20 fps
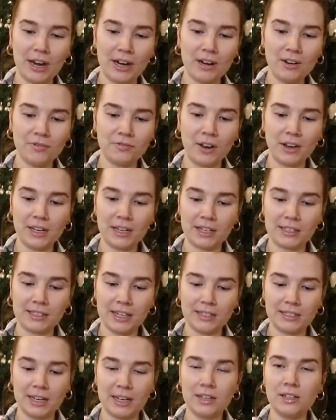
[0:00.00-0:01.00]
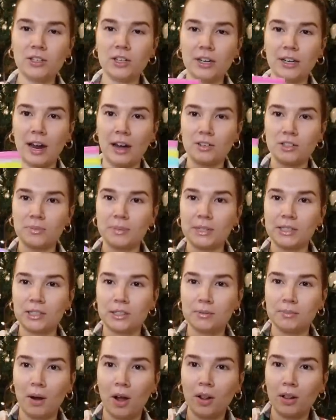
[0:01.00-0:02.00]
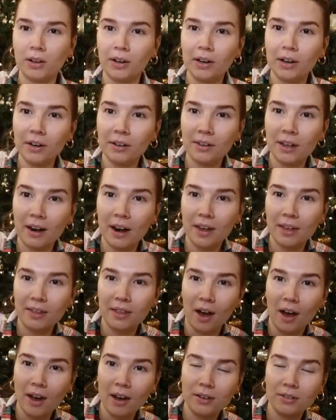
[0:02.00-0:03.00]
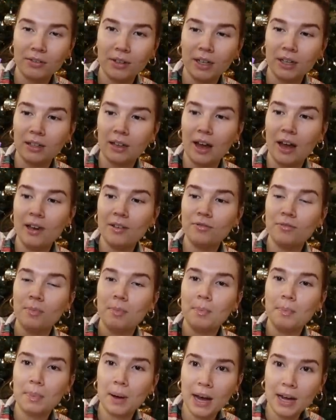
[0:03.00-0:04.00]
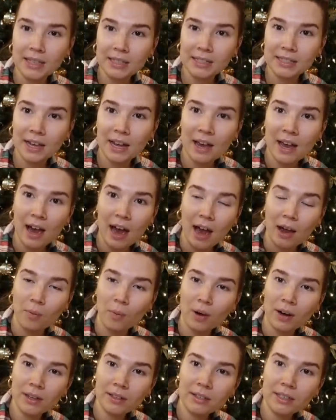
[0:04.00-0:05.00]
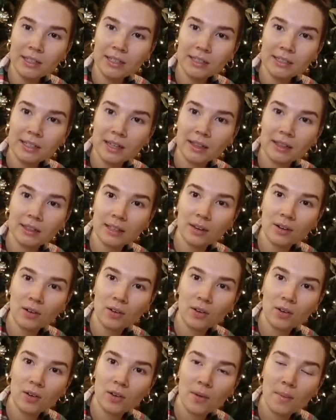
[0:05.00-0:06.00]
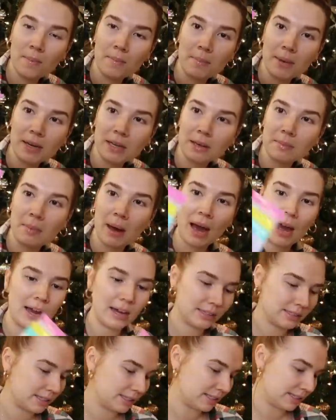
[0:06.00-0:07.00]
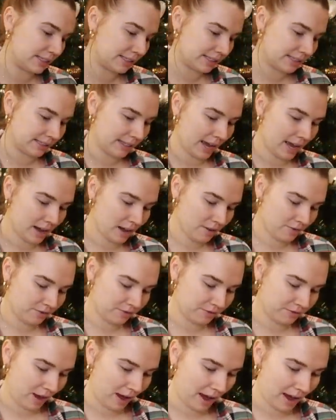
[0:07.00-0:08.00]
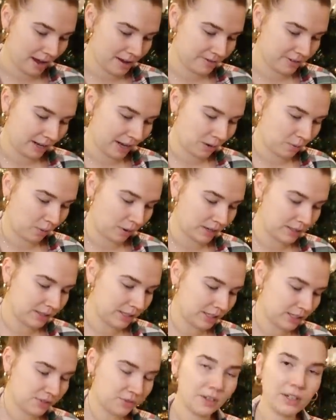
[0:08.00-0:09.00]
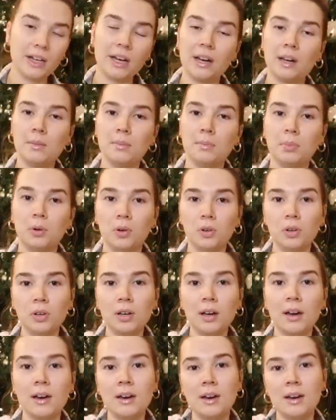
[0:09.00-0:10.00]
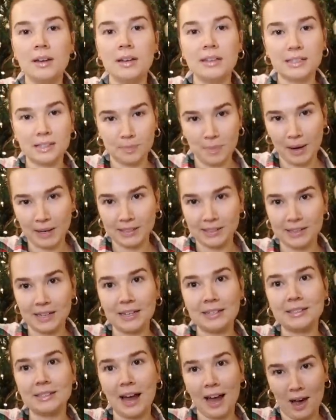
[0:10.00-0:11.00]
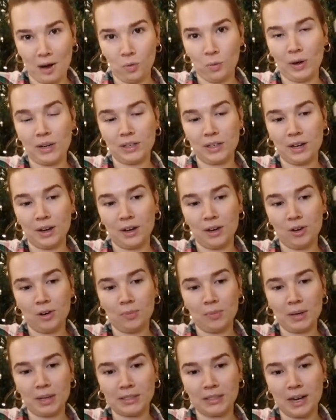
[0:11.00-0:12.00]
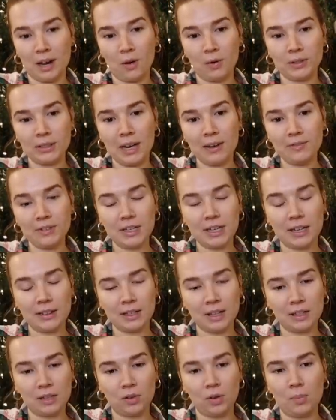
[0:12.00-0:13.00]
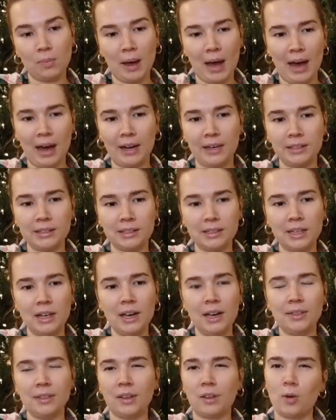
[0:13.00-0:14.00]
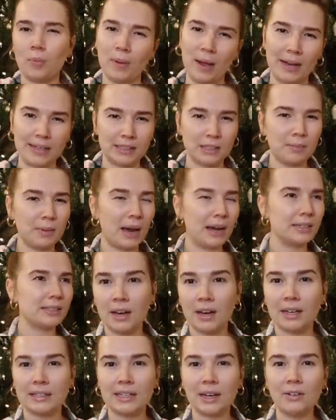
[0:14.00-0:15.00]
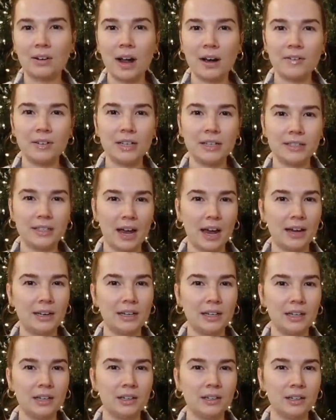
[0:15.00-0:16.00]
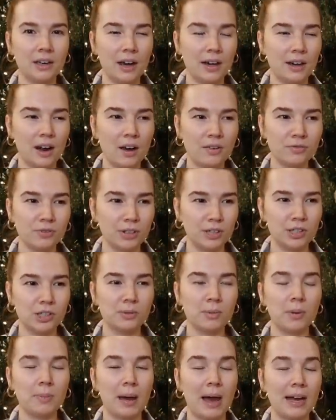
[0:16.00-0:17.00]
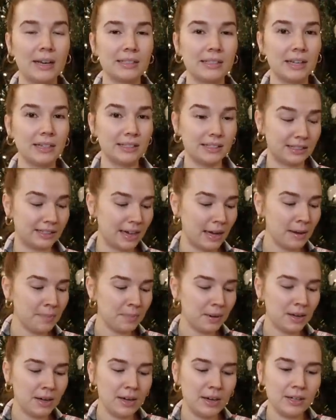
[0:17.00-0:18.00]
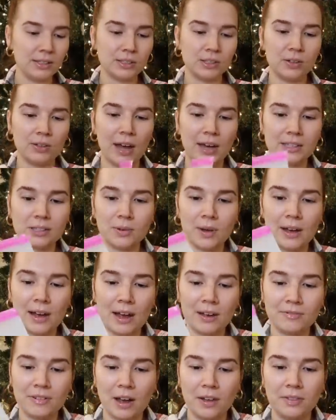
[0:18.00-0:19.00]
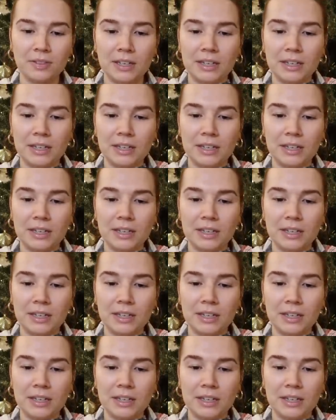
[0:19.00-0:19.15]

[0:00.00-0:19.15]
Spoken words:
kind of funny because they did turn out to be smaller than I thought in real life. But I wanted these little mini bags. It's a set of five, and I wanted these for getting bulk spices at Winco because I always have to get the little bags, the little plastic bags, because I don't have any tiny enough reusable bags that zip. So that's why I found